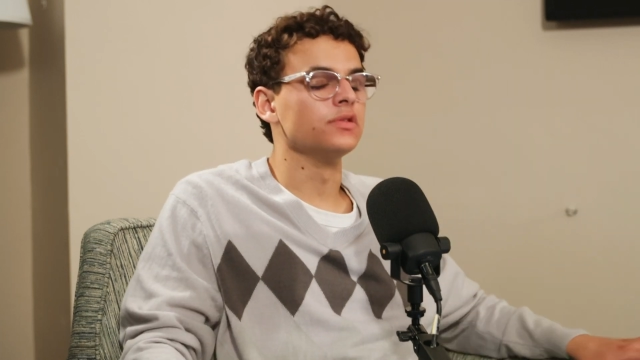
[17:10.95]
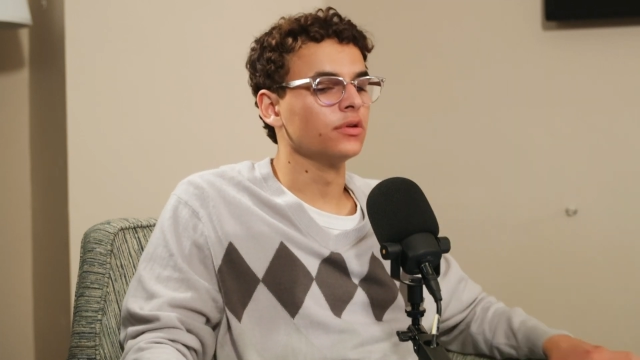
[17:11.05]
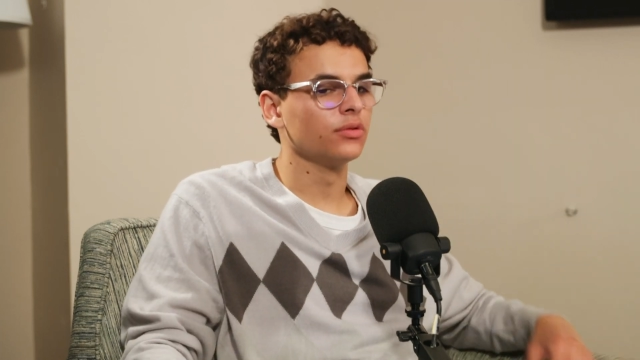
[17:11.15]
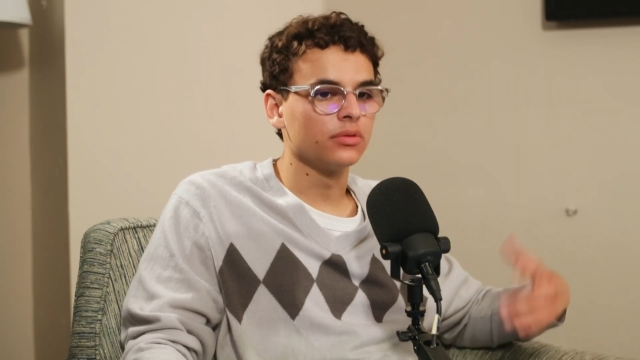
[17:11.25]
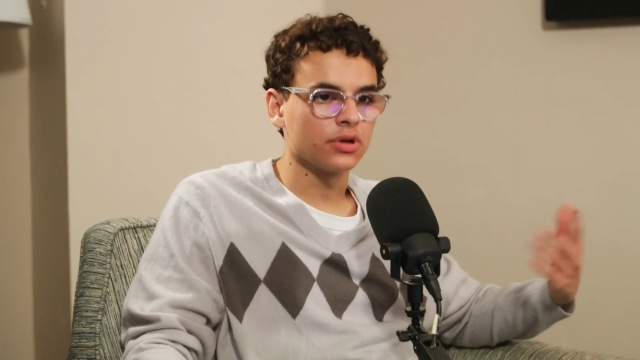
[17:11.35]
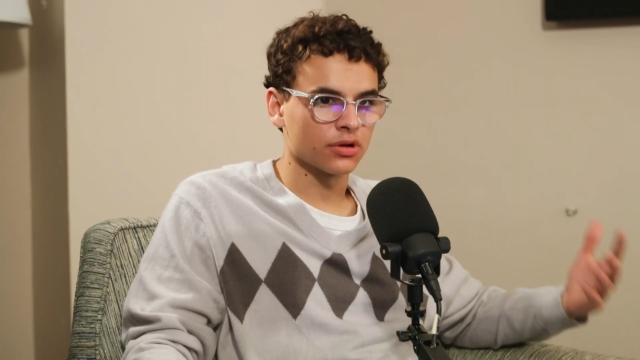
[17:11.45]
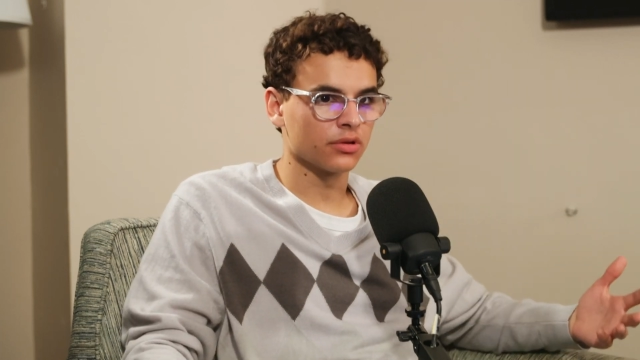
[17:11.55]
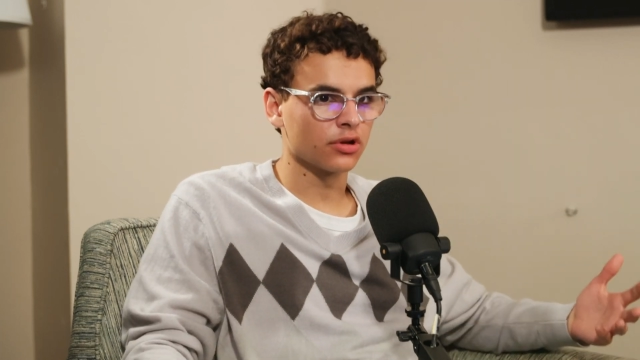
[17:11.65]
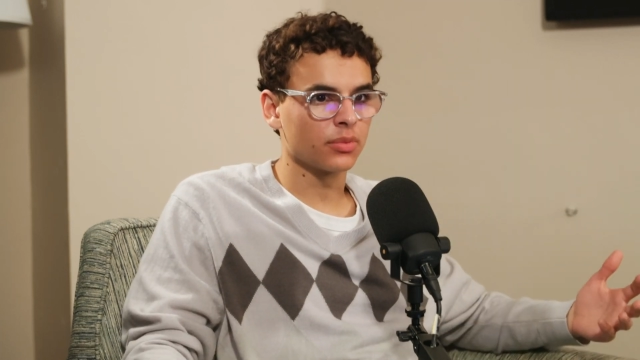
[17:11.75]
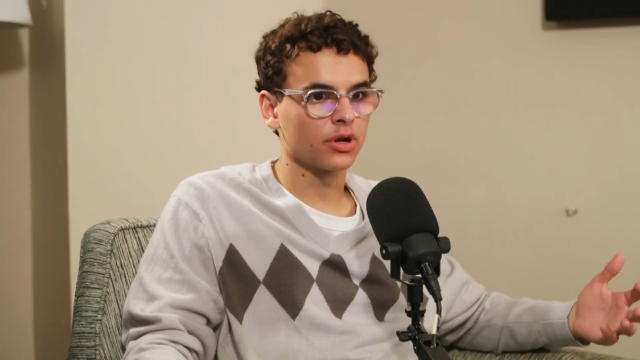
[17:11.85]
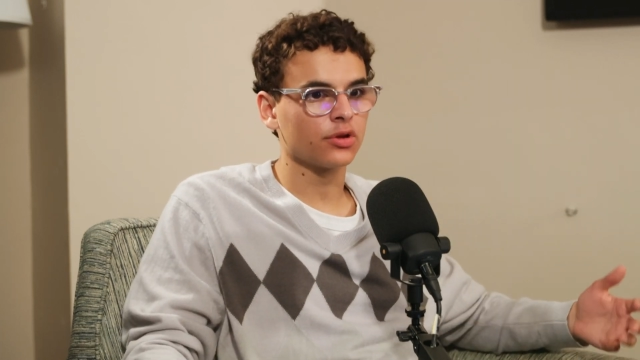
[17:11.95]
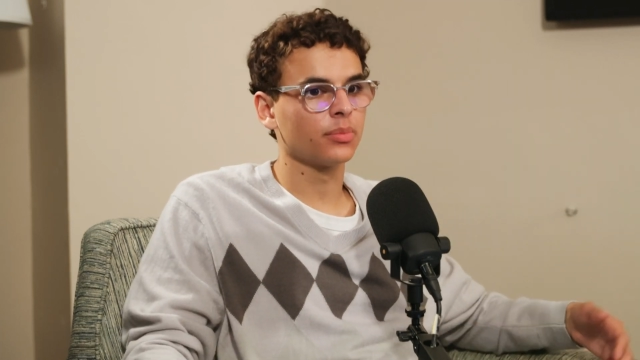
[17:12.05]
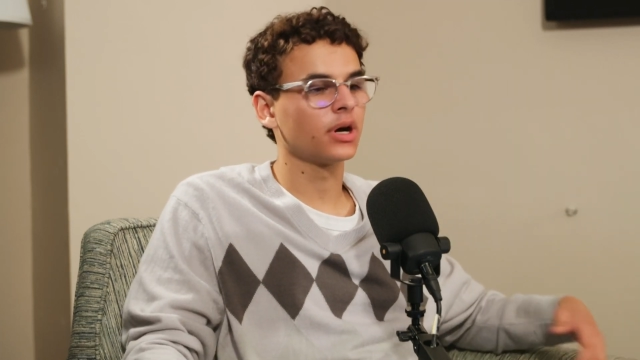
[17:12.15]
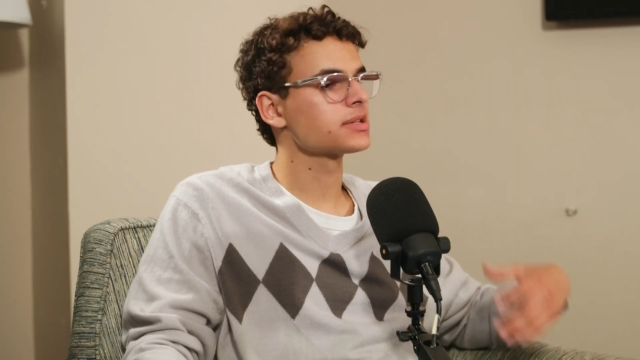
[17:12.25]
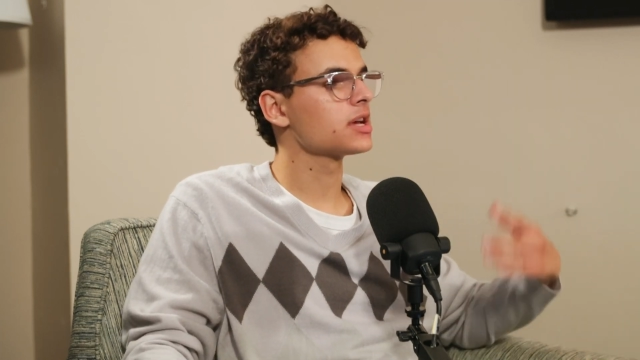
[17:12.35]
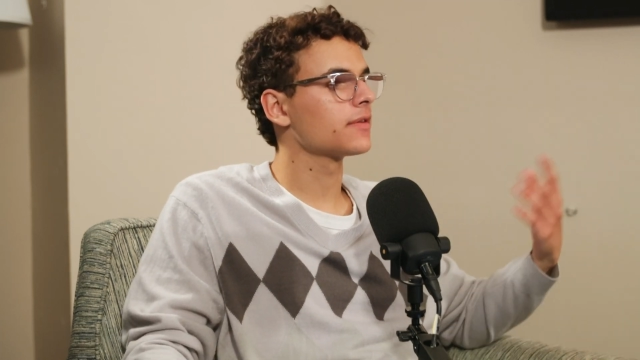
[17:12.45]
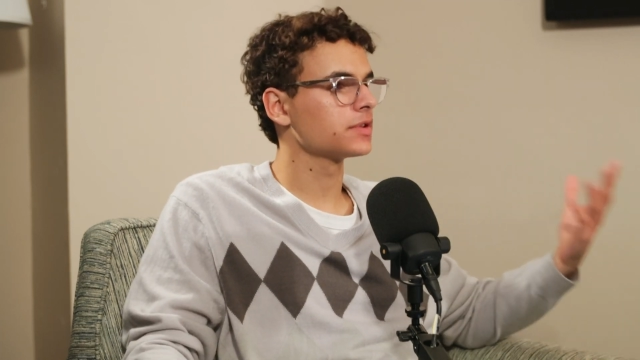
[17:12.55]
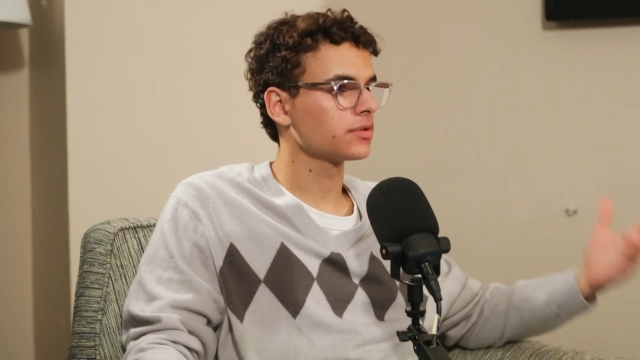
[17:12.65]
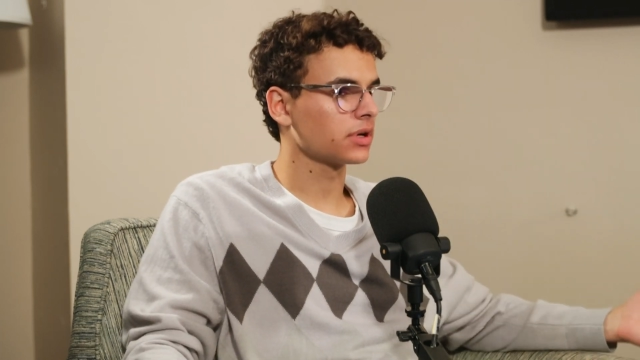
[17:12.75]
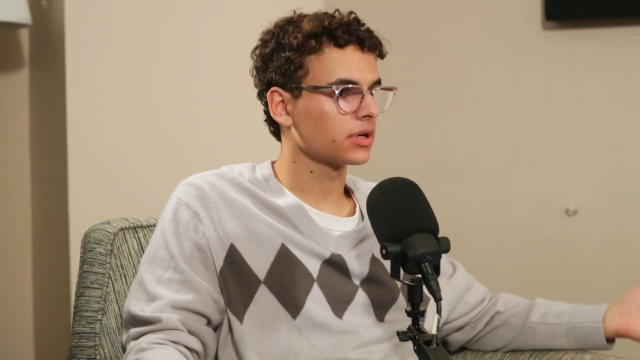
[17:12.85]
do a little better at the box
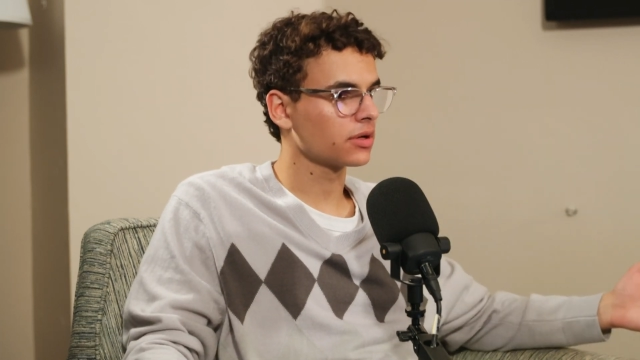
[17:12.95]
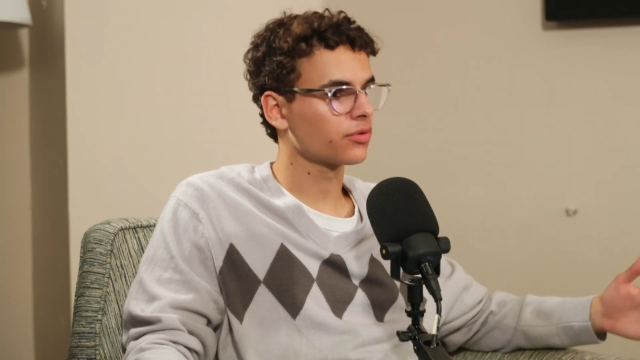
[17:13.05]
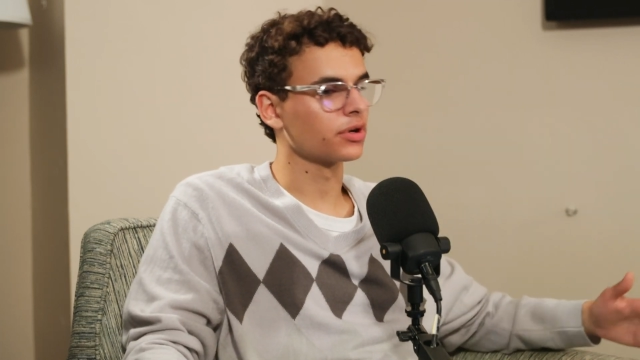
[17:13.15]
office or get